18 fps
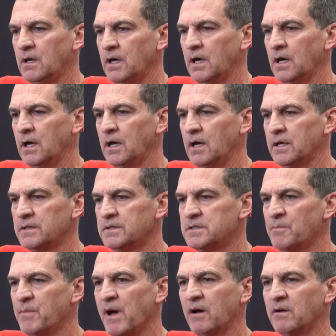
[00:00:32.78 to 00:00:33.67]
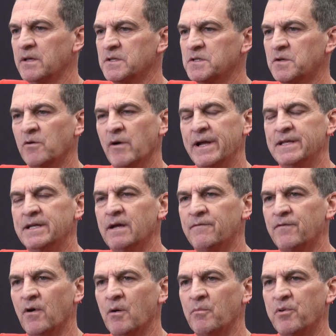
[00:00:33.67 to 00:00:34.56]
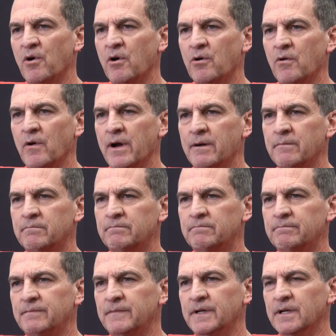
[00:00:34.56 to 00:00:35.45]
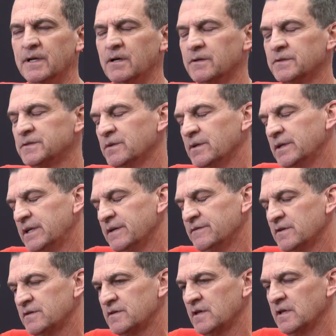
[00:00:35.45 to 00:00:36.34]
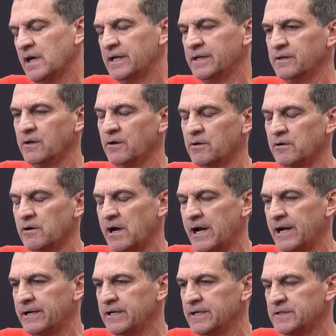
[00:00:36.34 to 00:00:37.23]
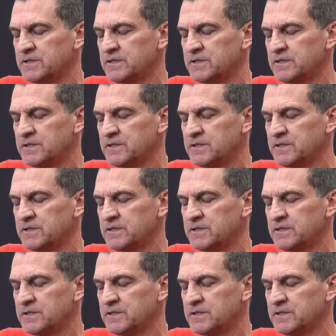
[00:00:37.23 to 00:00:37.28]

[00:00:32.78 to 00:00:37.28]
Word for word: uh, it's about, it's a great day for our program you know, so it gives us a lot of notoriety.